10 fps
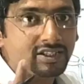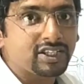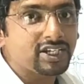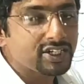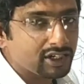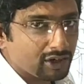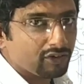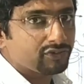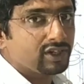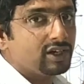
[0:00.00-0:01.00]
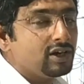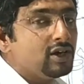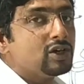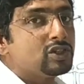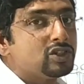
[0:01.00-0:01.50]
sensation of
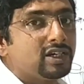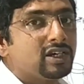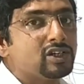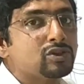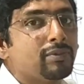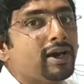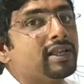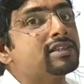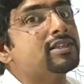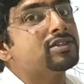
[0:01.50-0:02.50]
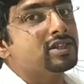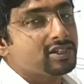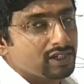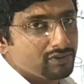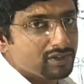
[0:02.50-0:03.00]
the general somatic
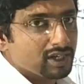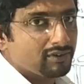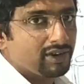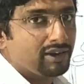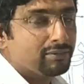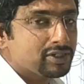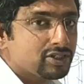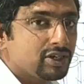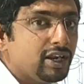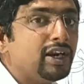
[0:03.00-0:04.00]
sensation, which are very much